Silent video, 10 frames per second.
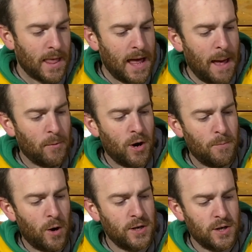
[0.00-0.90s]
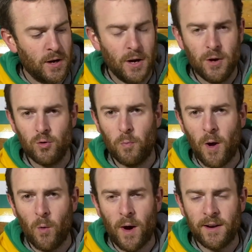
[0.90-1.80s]
I'm going to put
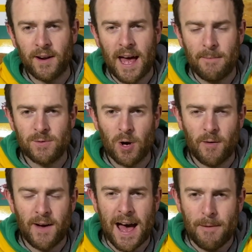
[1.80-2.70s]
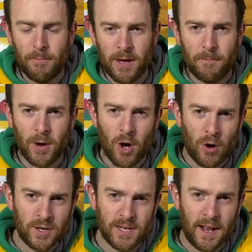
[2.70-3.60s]
2.1 grams of Api
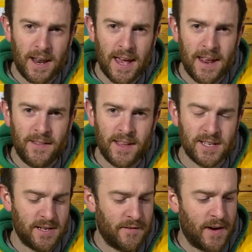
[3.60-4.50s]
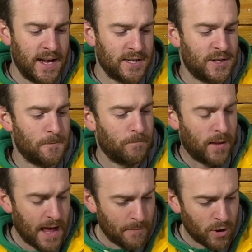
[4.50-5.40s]
Bioxal in this device.
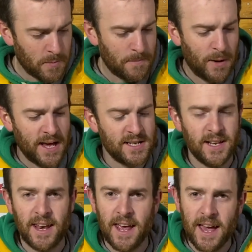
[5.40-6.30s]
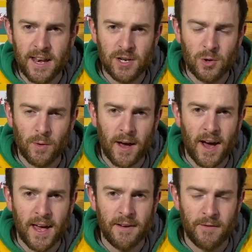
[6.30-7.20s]
I'm going to be placing it into the
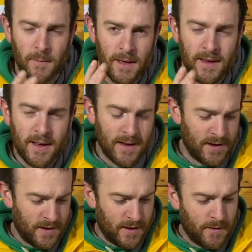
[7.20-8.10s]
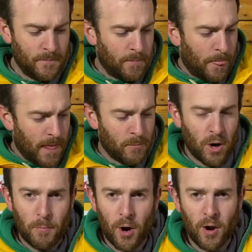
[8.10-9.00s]
hive. I'm going
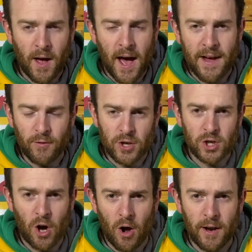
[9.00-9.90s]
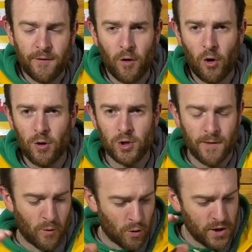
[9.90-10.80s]
to put it on a hive with a solid floor, so
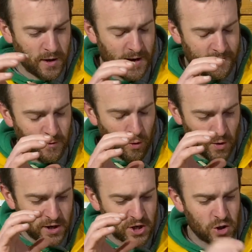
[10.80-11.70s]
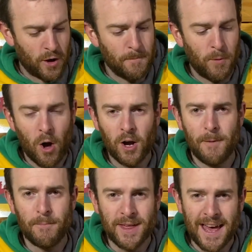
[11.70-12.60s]
I've only, I've only just got to block
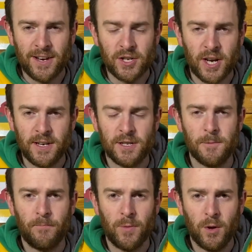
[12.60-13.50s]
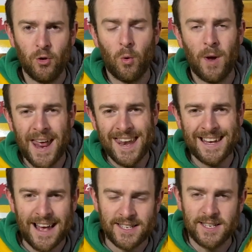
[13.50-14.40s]
up the entrance. You don't want any
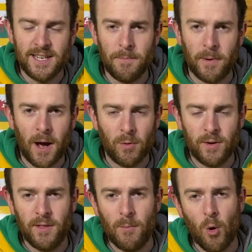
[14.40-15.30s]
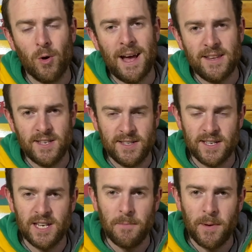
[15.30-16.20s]
gases seeping out. The more gases that are
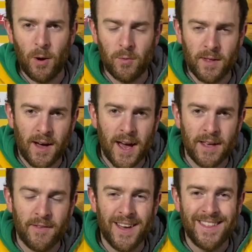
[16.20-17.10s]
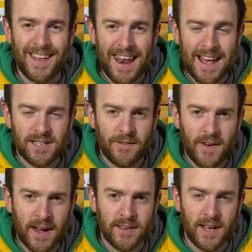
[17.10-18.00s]
seeping out of the hive, the less
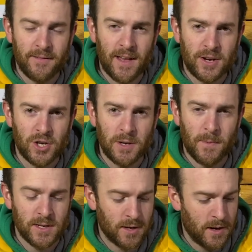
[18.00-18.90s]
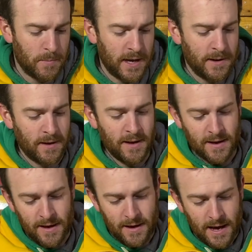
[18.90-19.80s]
effective that treatment's going to be.
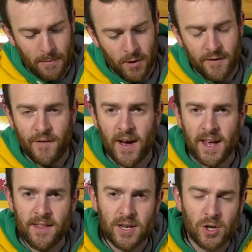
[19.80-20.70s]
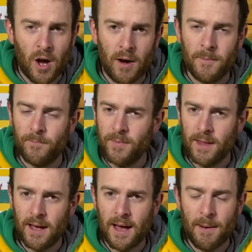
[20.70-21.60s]
I'm going to fire this on.
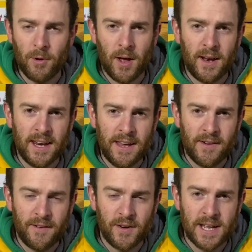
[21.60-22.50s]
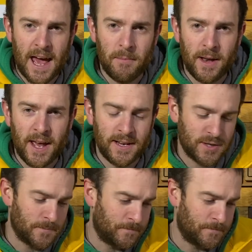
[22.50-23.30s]
I'm going to leave it for 10 minutes